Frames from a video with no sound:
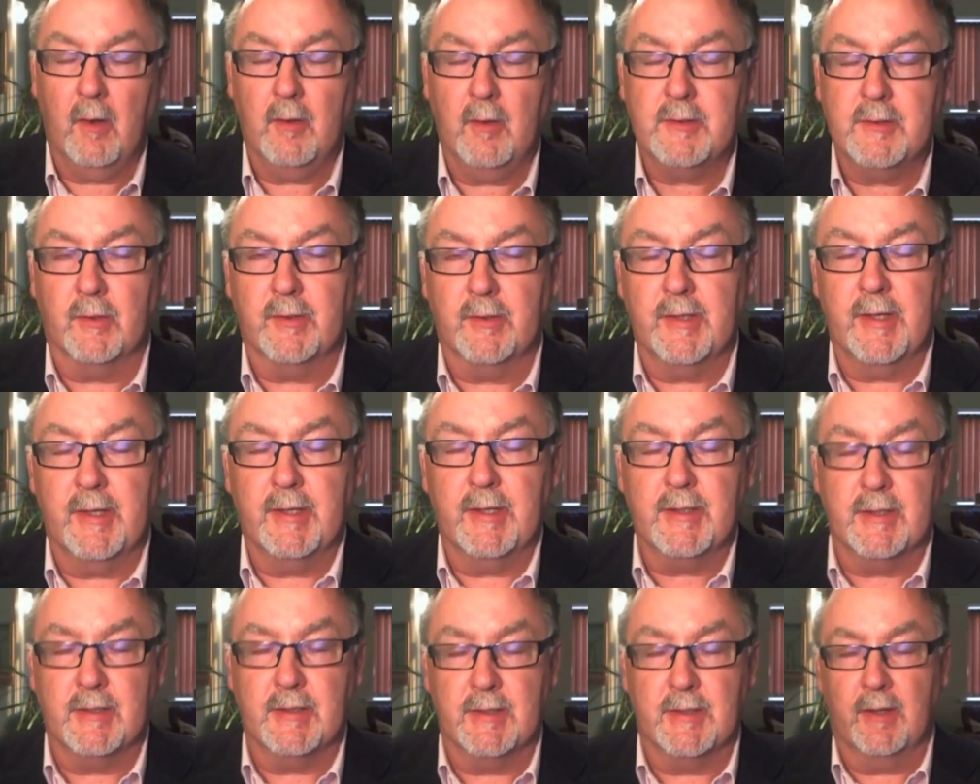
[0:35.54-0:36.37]

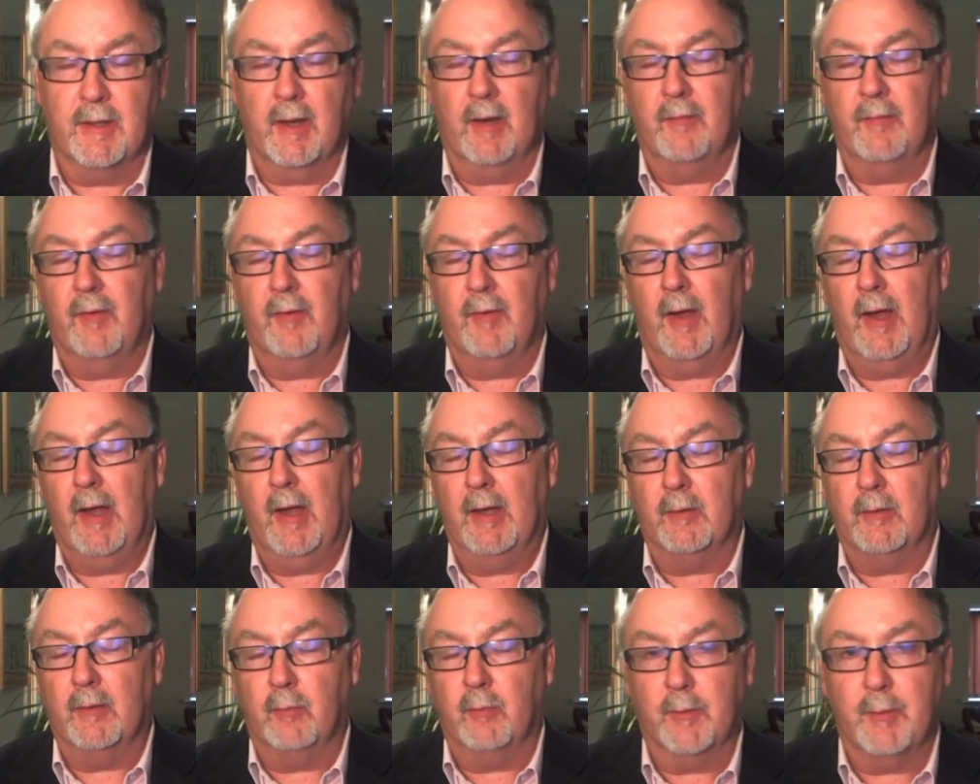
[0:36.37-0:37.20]
consultations that I've
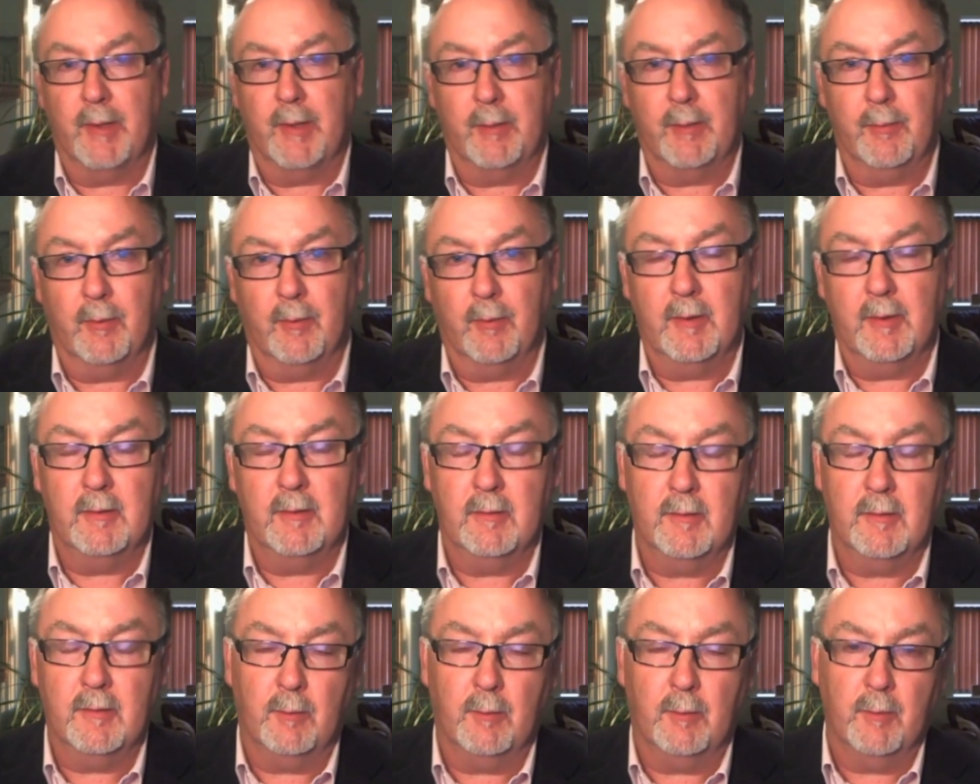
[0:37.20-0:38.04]
had with people
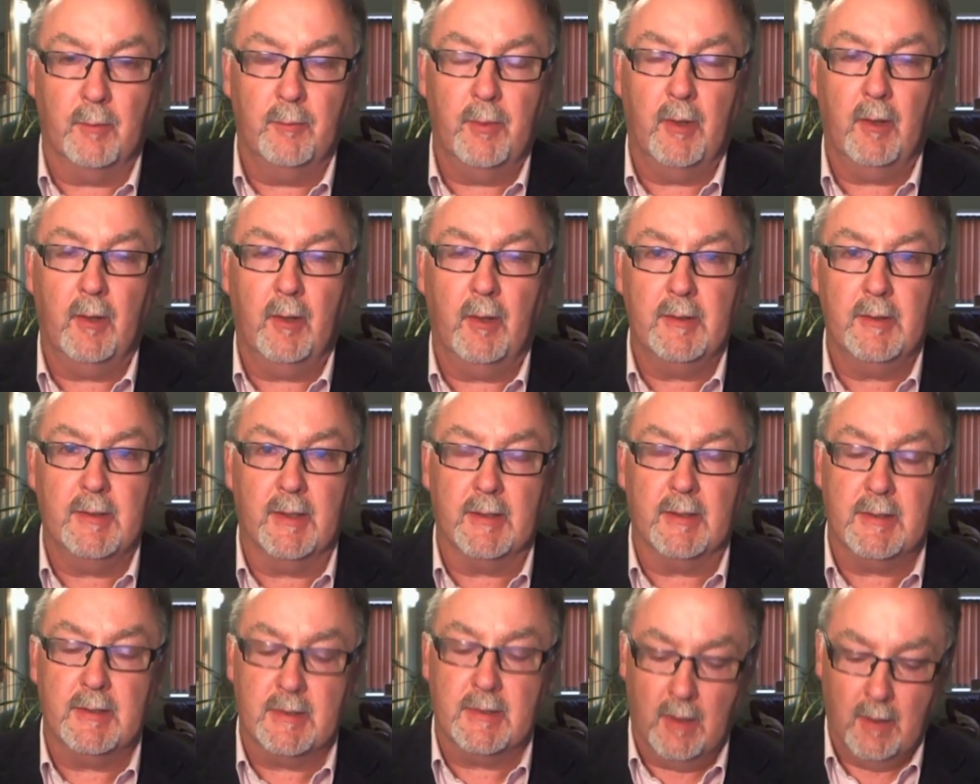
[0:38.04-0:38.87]
in Dublin
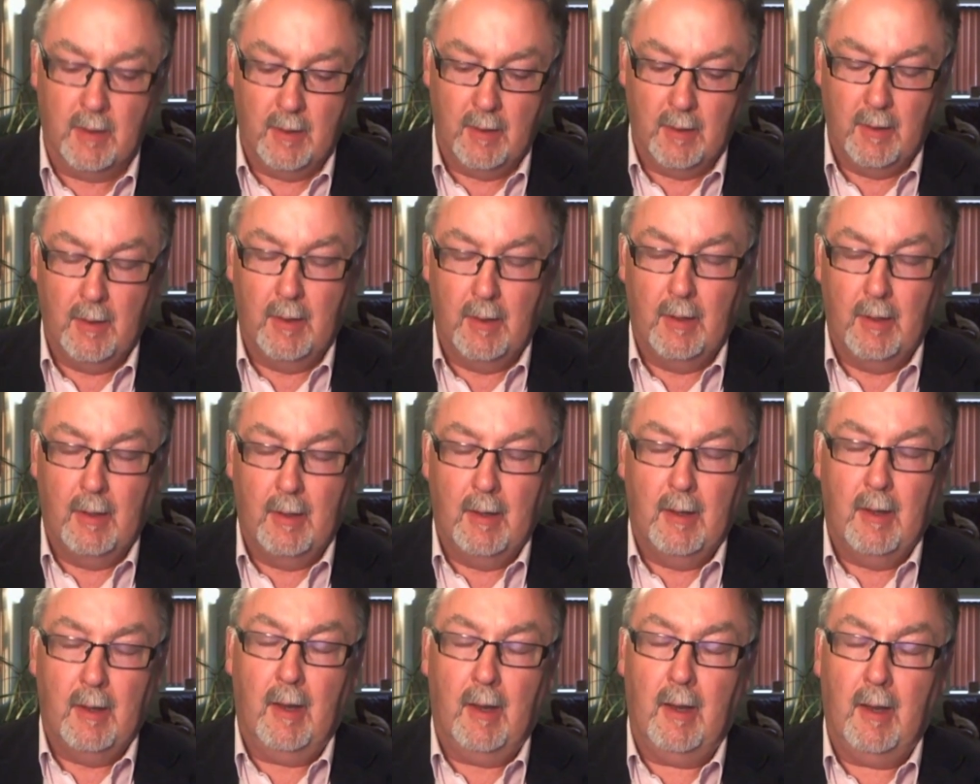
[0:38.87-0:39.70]
politics,
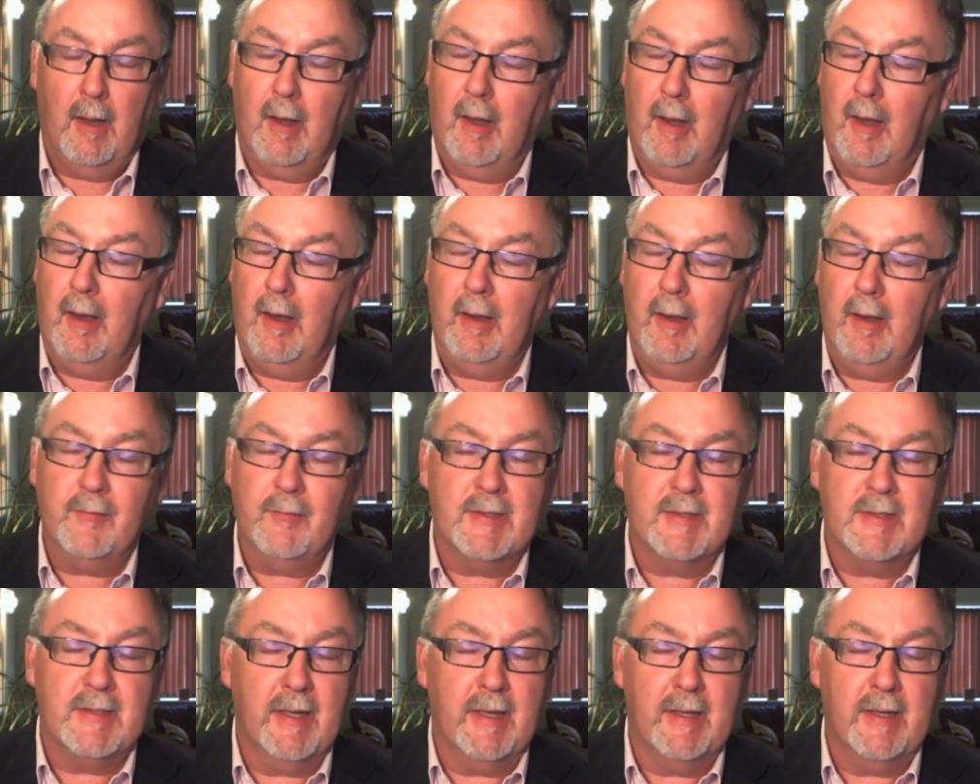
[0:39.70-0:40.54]
I have
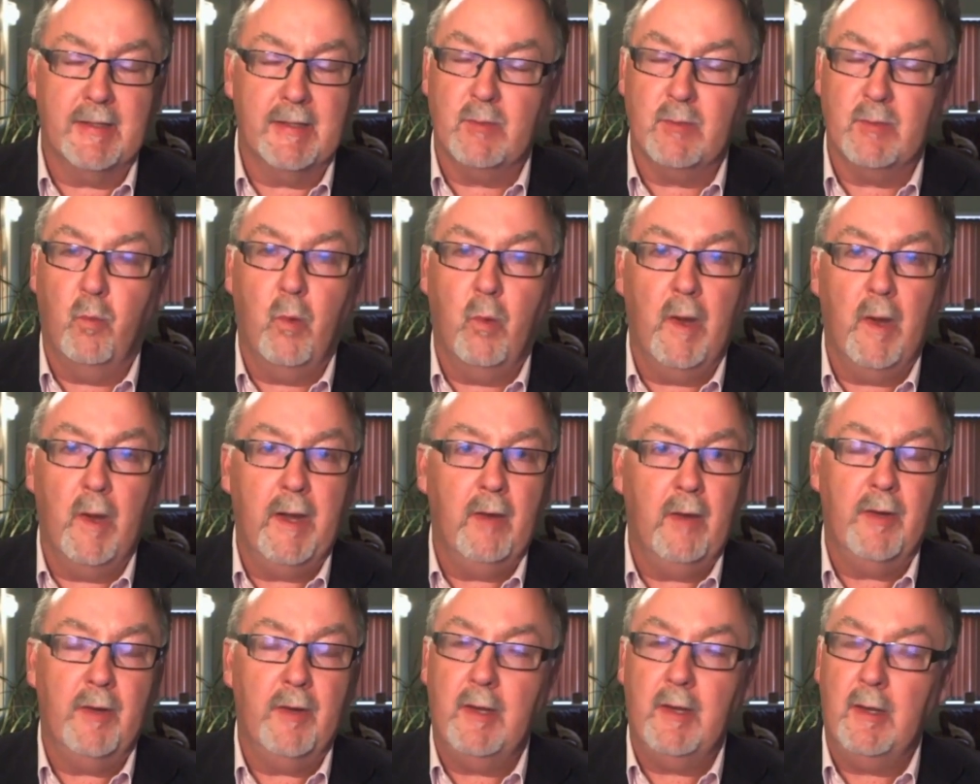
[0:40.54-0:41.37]
to say it's
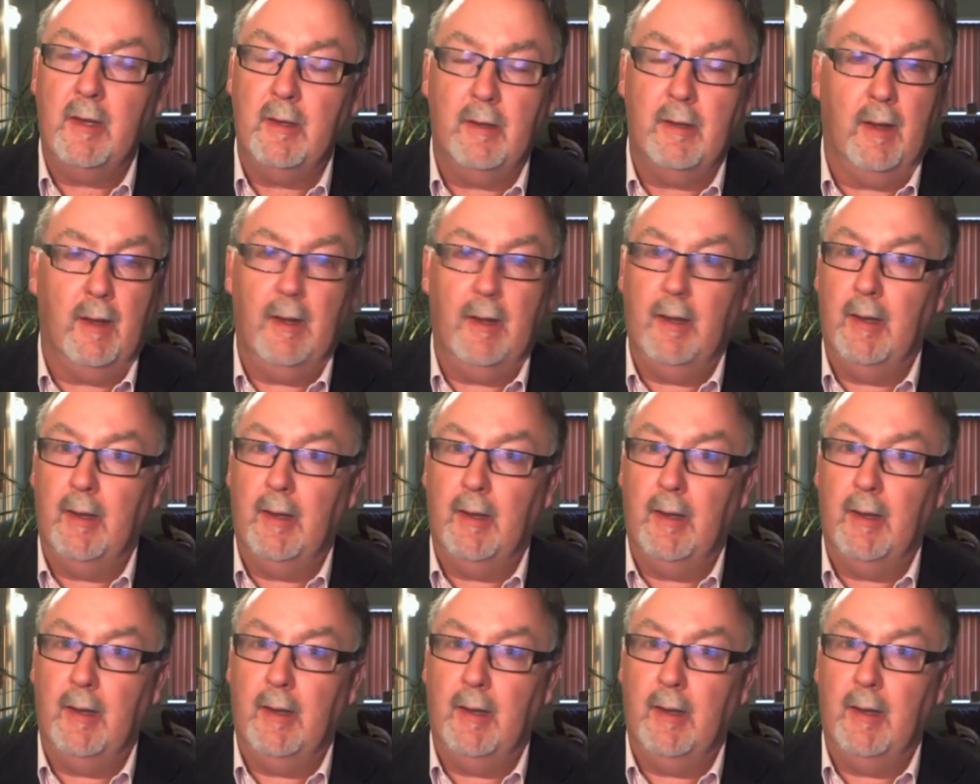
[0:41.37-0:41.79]
weary.